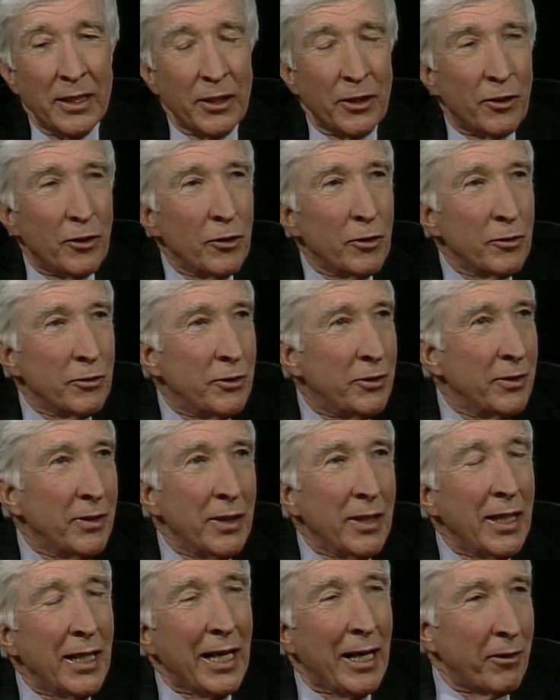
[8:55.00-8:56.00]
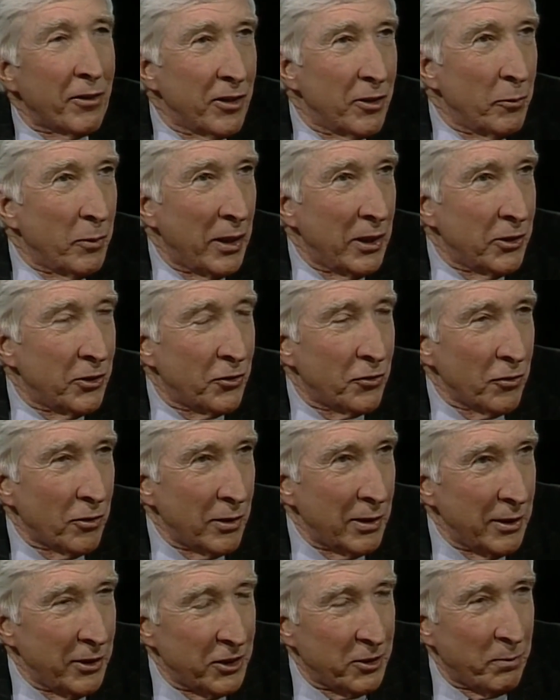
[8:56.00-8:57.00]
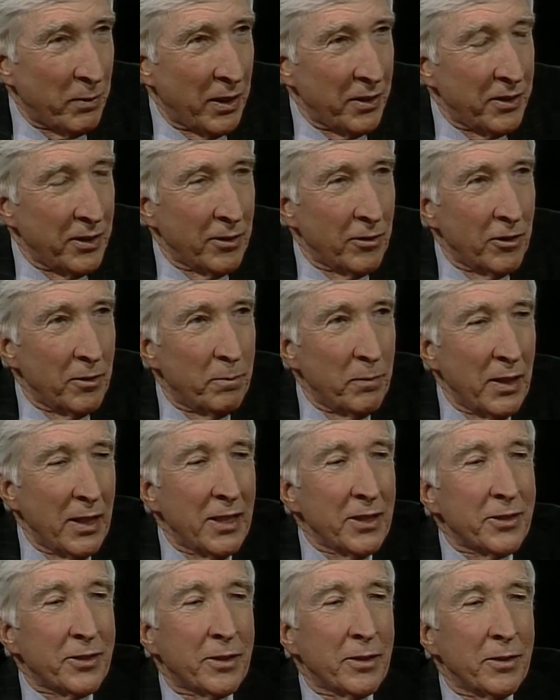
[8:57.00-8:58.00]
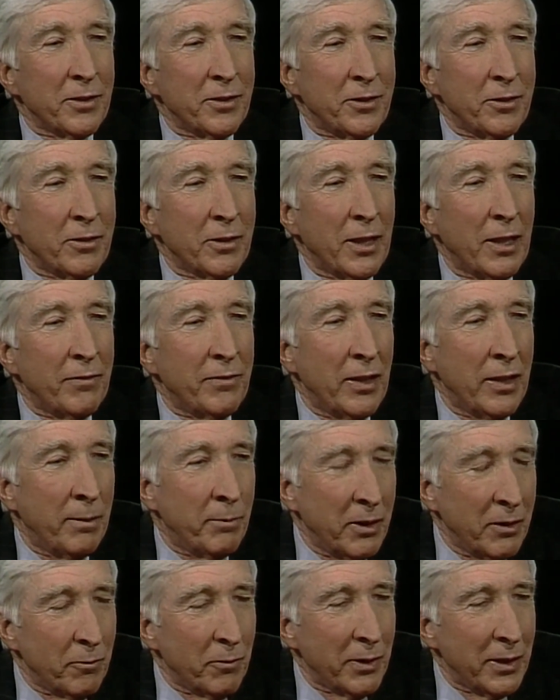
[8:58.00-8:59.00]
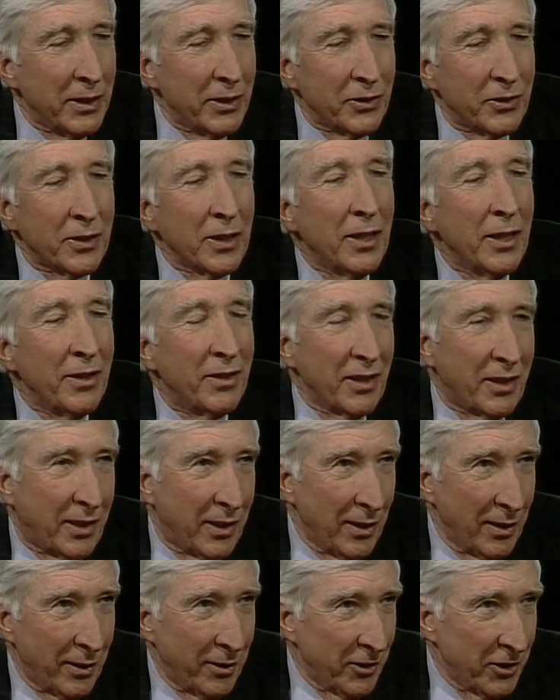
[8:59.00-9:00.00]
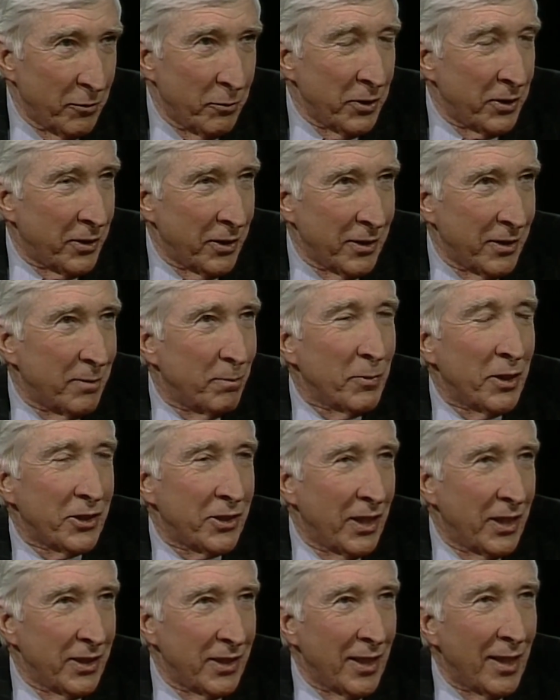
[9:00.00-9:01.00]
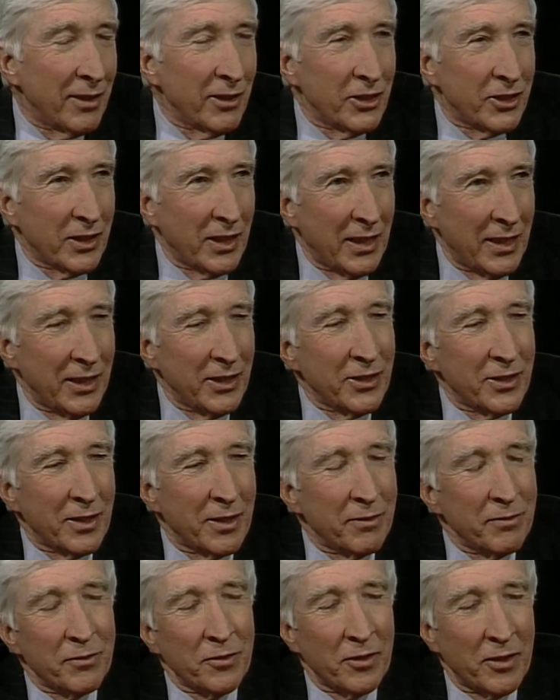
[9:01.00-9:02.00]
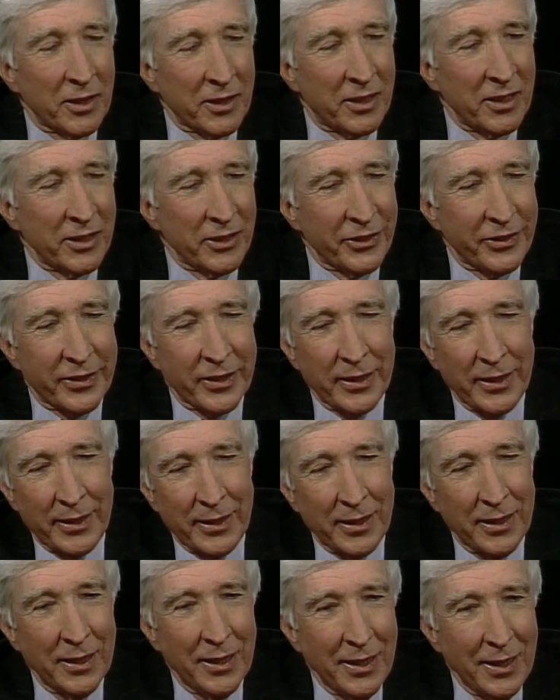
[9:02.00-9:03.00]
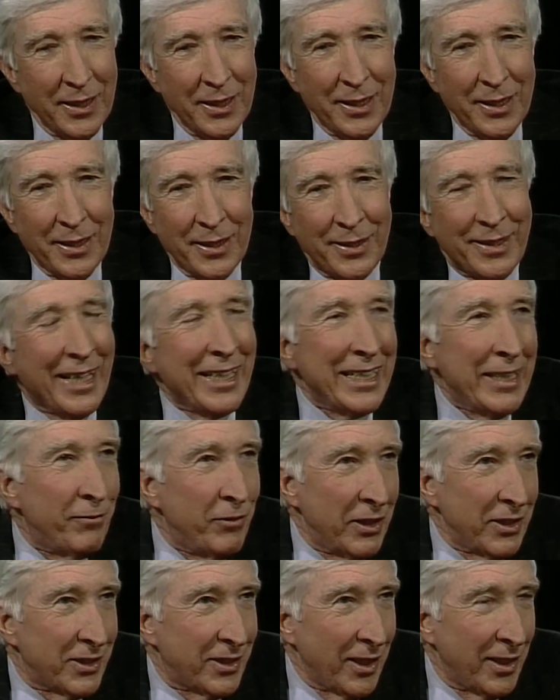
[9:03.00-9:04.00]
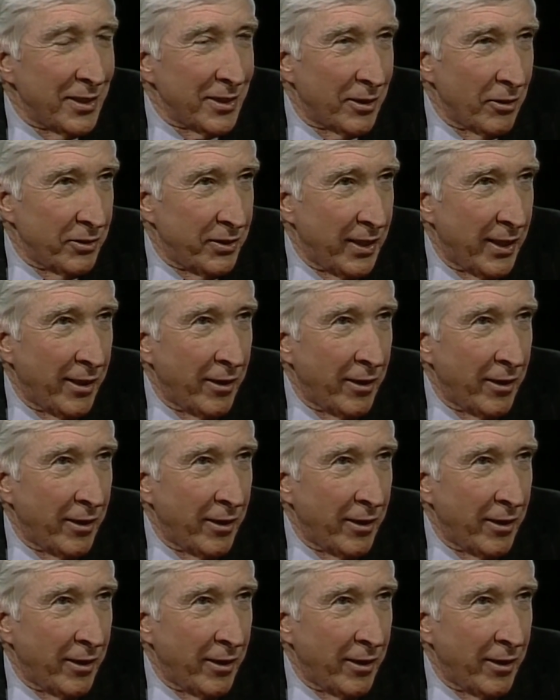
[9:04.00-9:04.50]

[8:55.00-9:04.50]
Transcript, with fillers: include out of the way stories by the old masters. You have Hemingway's The Killers, which is much anthologized, and Faulkner's. Uh, that Evening Sun Go